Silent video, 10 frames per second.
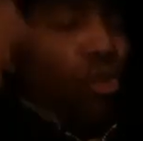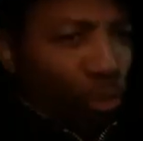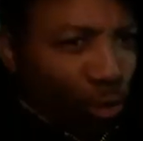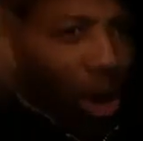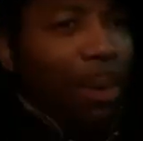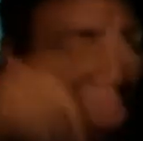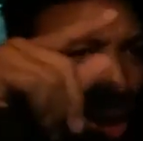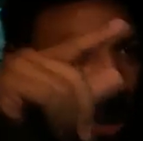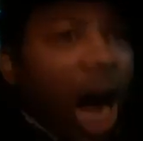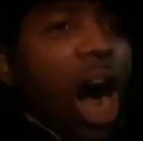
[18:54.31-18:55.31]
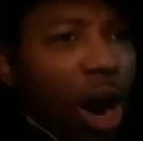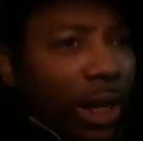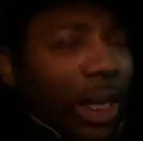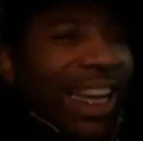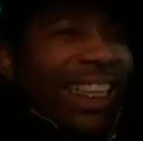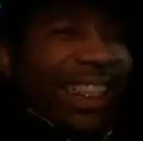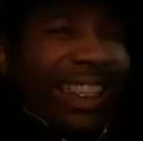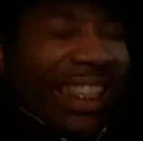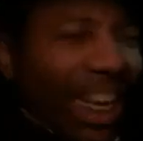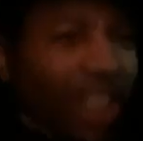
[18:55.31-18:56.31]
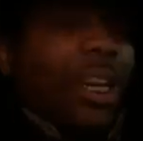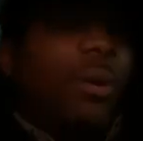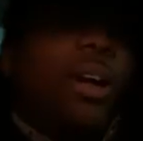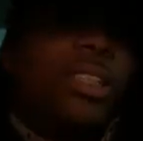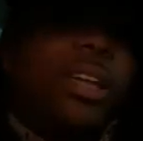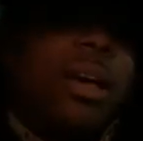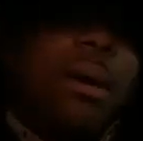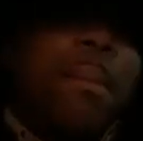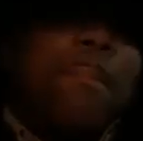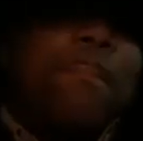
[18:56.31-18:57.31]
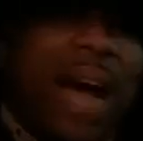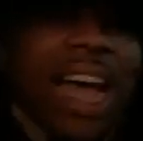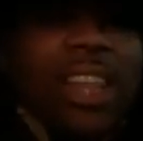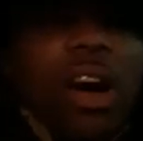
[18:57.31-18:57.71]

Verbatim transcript: from God sent to us by the